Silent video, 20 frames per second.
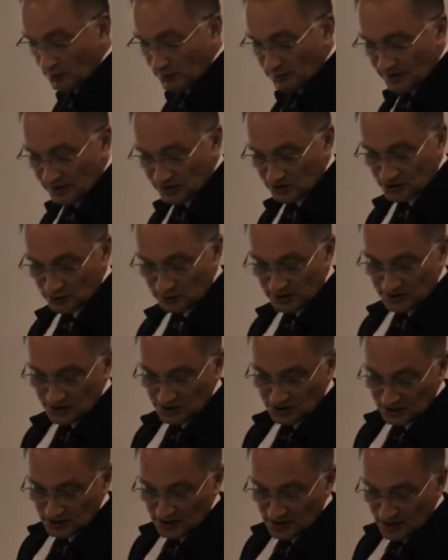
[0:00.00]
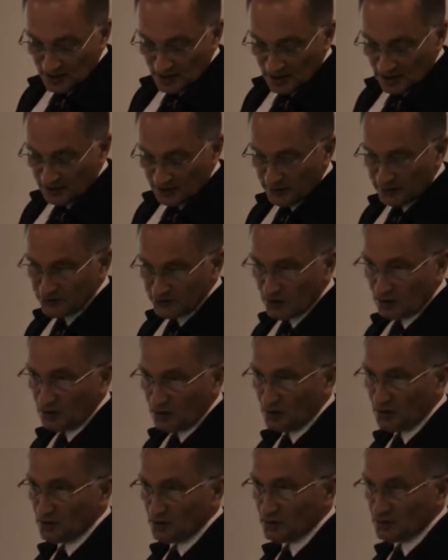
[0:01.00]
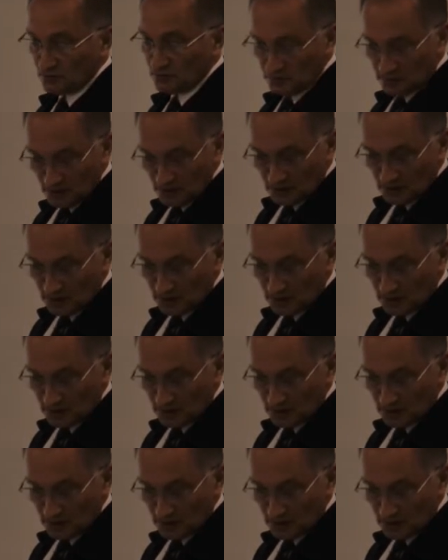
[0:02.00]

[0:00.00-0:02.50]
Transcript: with punctuation there's a whole